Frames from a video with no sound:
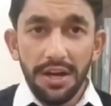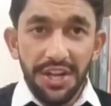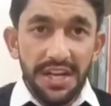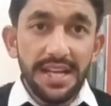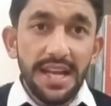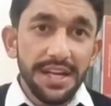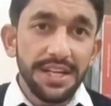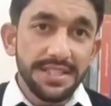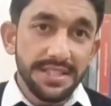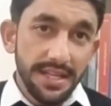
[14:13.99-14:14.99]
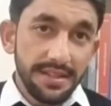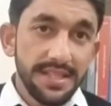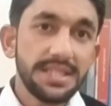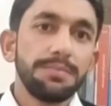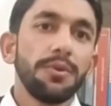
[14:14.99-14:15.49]
technicalities in
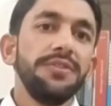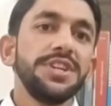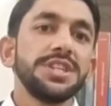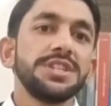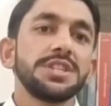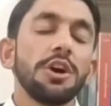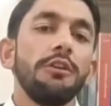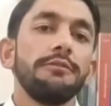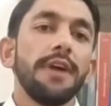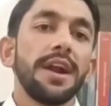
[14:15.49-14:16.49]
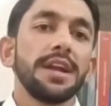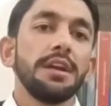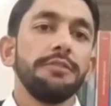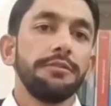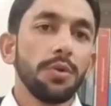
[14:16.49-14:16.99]
these provisions of
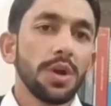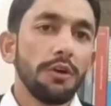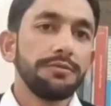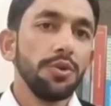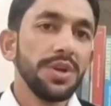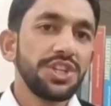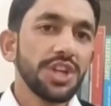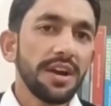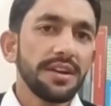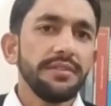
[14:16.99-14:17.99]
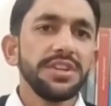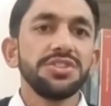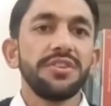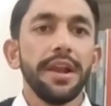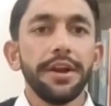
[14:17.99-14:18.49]
Article 51 of the UN Charter, which
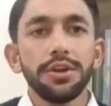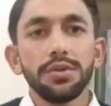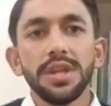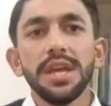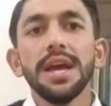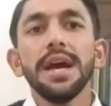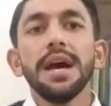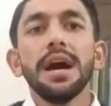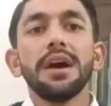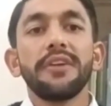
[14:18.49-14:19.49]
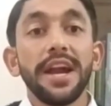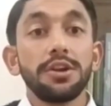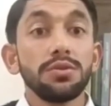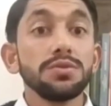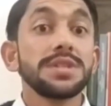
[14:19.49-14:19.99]
is related to the
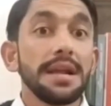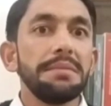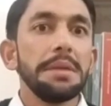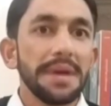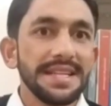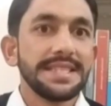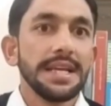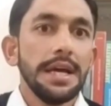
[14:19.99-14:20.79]
right to self-defense.